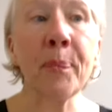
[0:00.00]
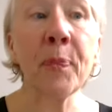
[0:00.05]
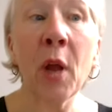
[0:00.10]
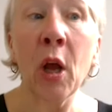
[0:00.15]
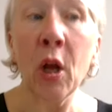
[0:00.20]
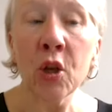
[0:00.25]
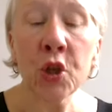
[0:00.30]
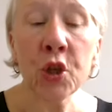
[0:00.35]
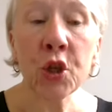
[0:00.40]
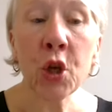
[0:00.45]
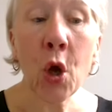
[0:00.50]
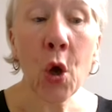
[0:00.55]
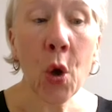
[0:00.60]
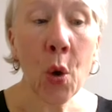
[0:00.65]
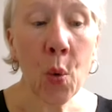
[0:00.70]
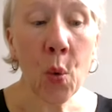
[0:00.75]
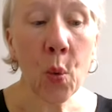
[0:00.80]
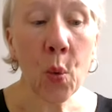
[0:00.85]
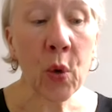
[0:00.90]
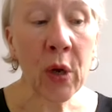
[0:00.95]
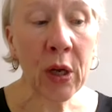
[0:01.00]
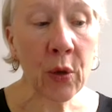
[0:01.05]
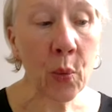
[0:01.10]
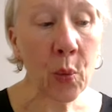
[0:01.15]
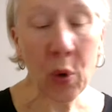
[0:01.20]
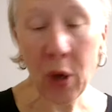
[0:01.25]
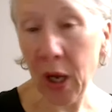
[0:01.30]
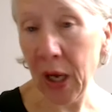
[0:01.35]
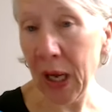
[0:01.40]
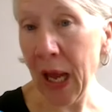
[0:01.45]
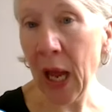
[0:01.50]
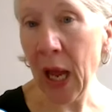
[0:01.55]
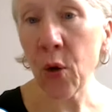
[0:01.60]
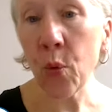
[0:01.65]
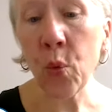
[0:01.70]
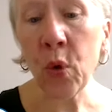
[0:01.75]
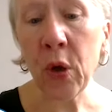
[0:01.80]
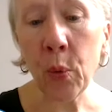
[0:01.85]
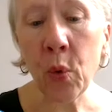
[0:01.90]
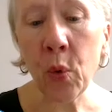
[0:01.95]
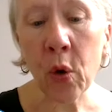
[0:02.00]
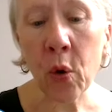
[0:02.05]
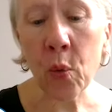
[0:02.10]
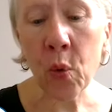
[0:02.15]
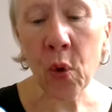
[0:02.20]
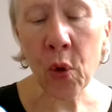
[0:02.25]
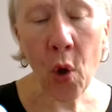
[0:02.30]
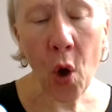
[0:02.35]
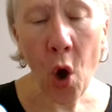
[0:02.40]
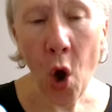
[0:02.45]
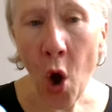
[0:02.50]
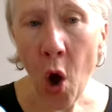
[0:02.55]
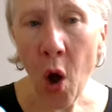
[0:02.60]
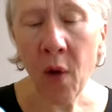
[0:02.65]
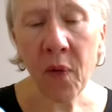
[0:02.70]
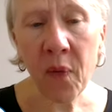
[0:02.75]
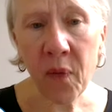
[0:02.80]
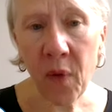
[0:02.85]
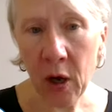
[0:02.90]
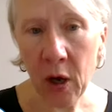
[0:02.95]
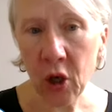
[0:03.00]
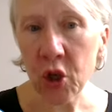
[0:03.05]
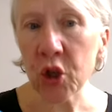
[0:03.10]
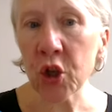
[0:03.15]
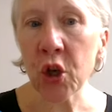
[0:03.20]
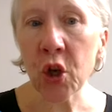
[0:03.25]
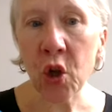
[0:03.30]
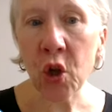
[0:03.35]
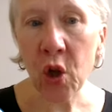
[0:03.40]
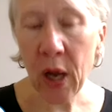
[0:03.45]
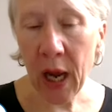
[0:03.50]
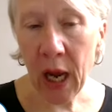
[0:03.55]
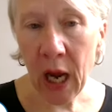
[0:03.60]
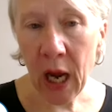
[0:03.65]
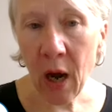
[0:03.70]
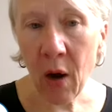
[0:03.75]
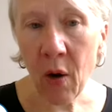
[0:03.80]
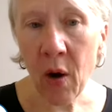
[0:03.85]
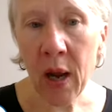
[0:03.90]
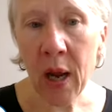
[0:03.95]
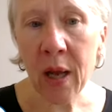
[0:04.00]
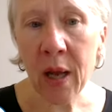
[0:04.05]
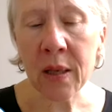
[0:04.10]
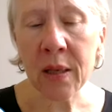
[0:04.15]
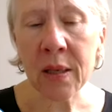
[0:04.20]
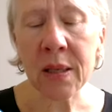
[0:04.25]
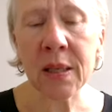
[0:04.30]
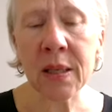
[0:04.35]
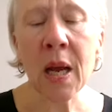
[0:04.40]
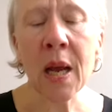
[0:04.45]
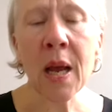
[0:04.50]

So we work with all functional areas.